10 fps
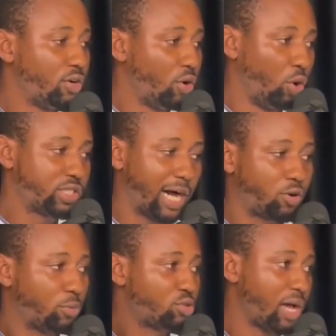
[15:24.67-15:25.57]
Or you can
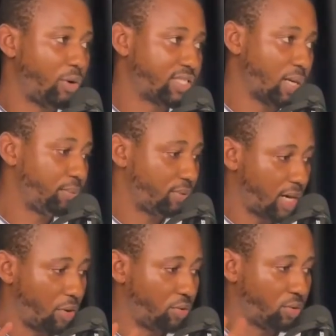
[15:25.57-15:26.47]
come to my WhatsApp.
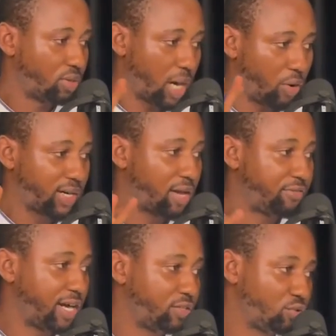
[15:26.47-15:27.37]
I'll
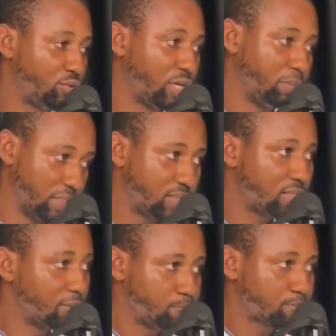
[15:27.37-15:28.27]
clarify it to you a bit.
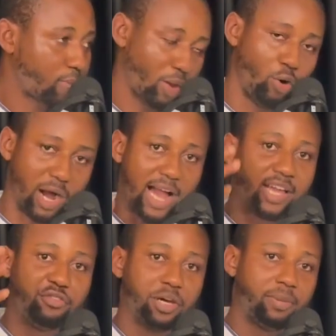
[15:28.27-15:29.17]
Or I can
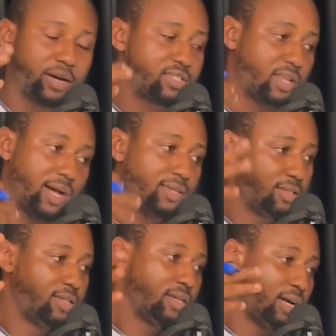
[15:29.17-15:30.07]
give you a barrister,
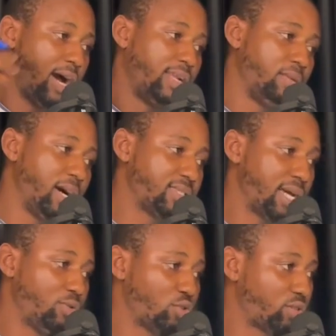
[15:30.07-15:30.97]
and in the
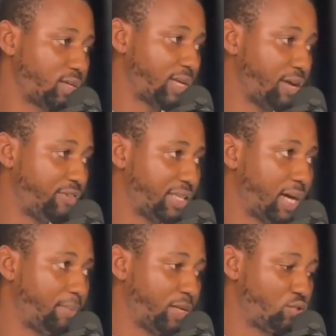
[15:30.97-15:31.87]
barrister will also clarify
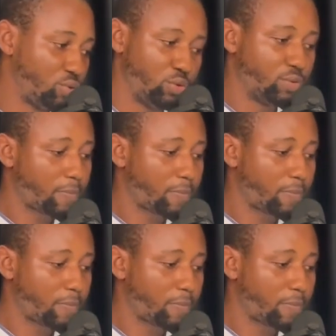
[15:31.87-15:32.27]
that part to you.